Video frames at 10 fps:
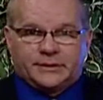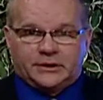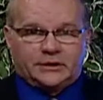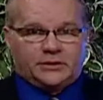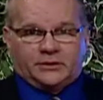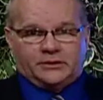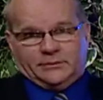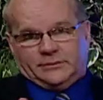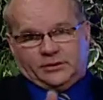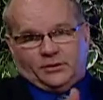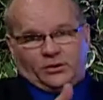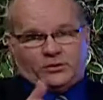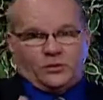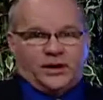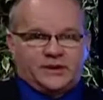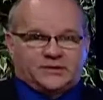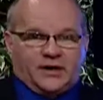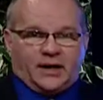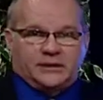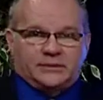You heard what he
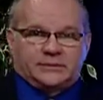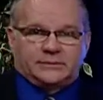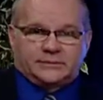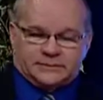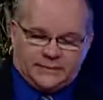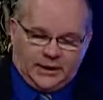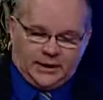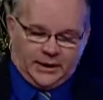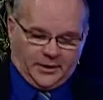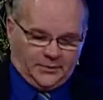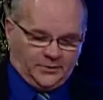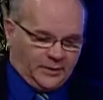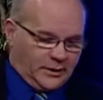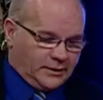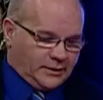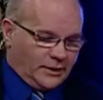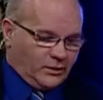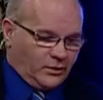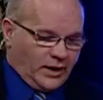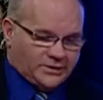said.
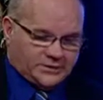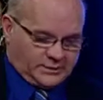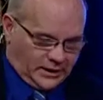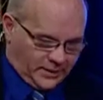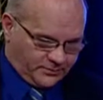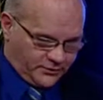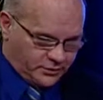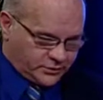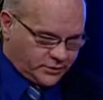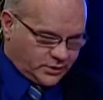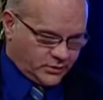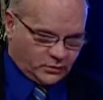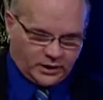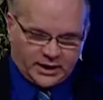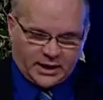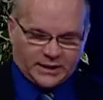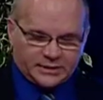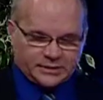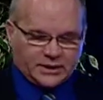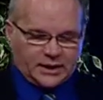Otherwise, I'm filtering what he had
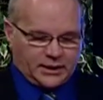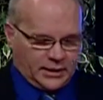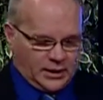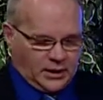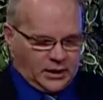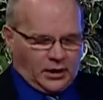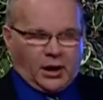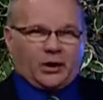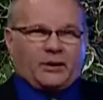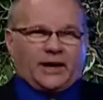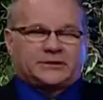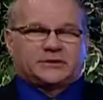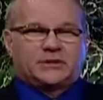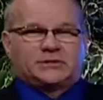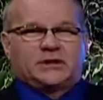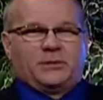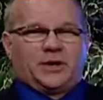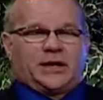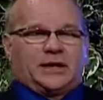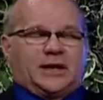to say. All right, so
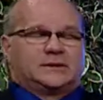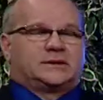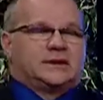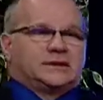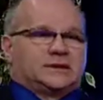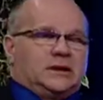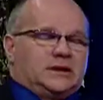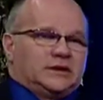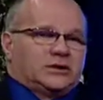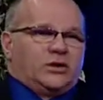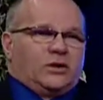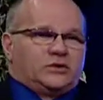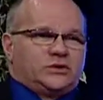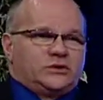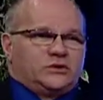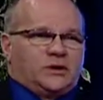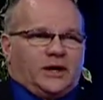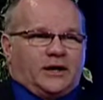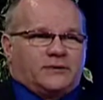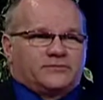somebody against this. Let's go
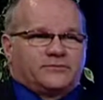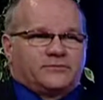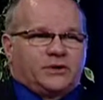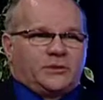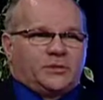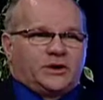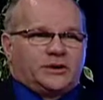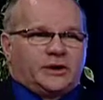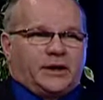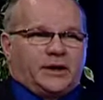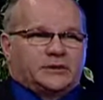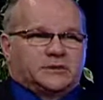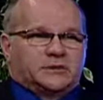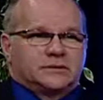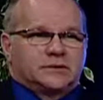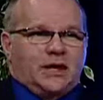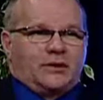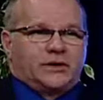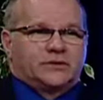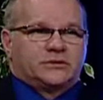to Freeman,
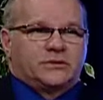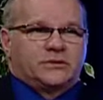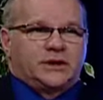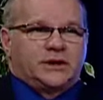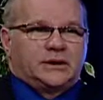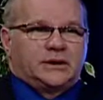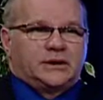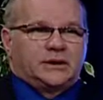County Attorney